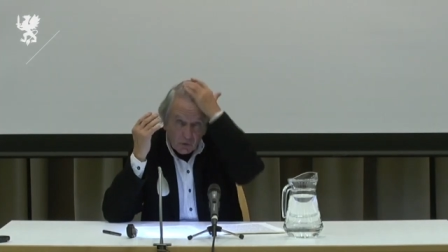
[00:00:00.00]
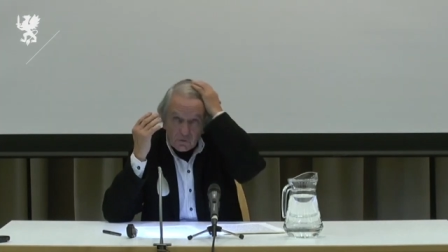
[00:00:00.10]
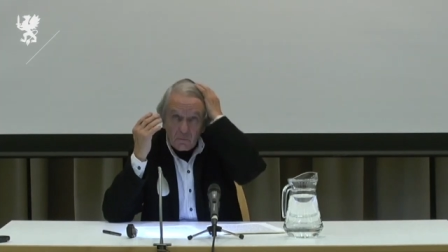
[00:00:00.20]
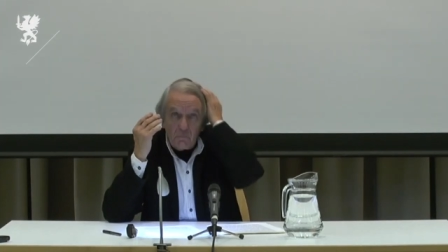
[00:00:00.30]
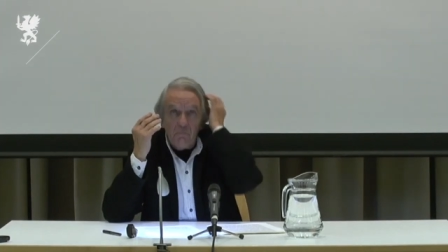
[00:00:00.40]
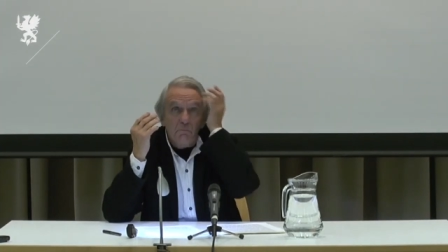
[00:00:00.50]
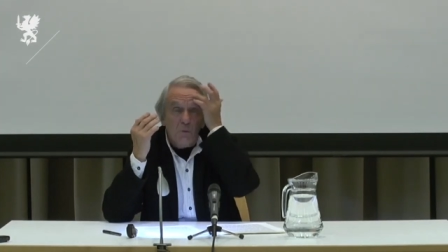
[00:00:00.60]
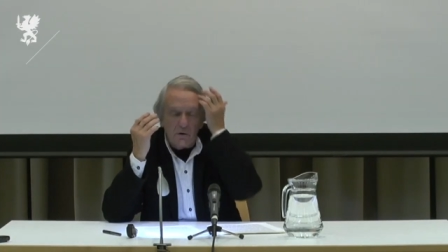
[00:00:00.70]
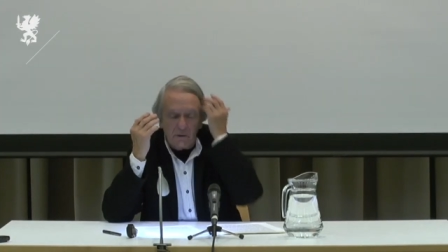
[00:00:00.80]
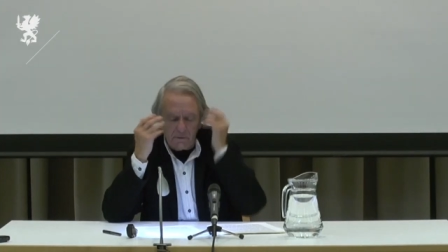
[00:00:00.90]
of the
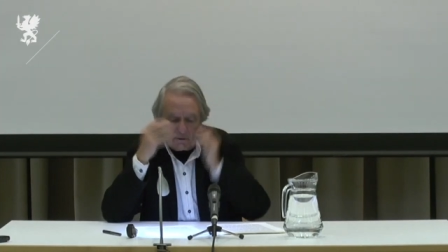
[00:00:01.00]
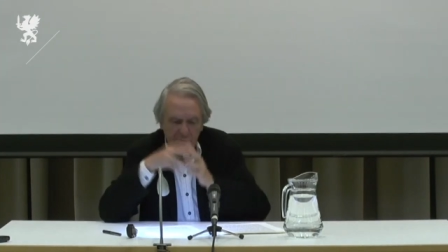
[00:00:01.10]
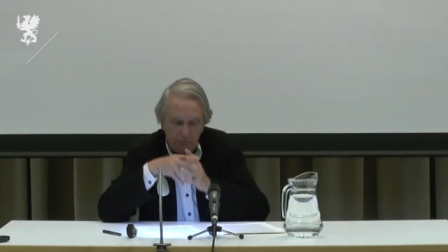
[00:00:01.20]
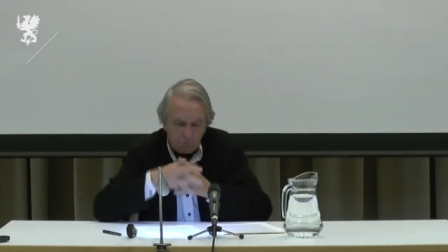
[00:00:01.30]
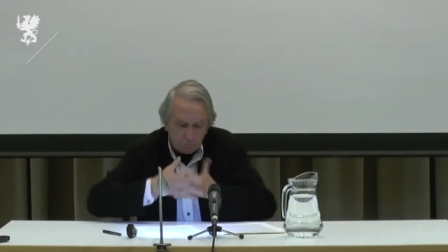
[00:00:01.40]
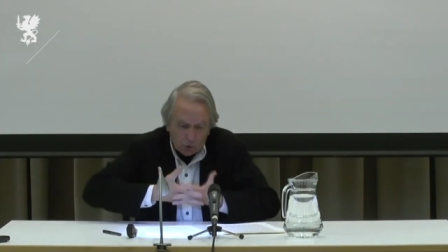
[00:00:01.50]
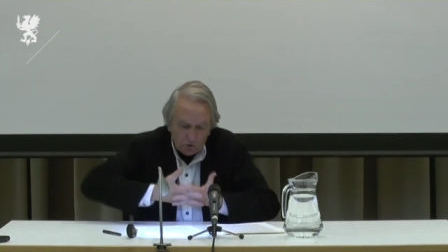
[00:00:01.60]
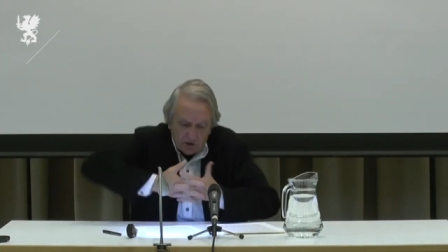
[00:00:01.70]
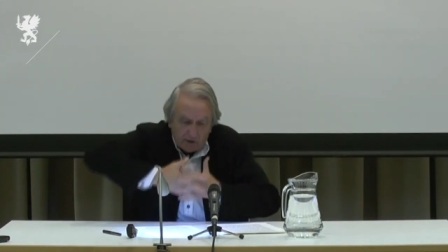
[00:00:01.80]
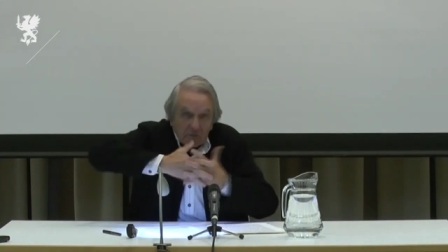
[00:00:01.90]
modernist
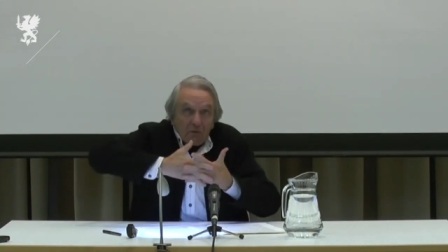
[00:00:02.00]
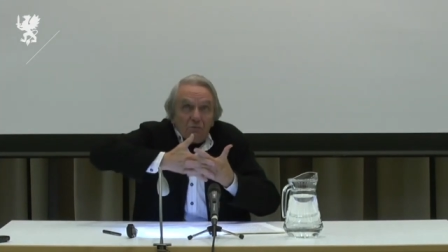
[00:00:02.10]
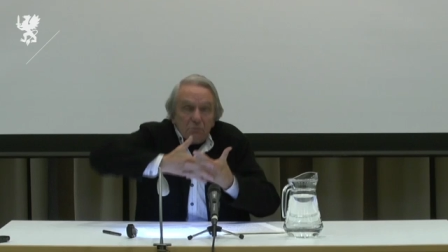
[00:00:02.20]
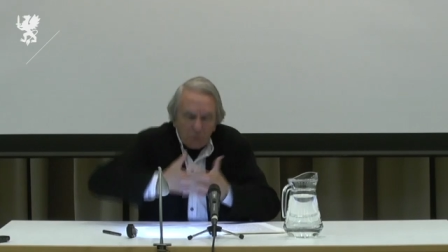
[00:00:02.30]
project or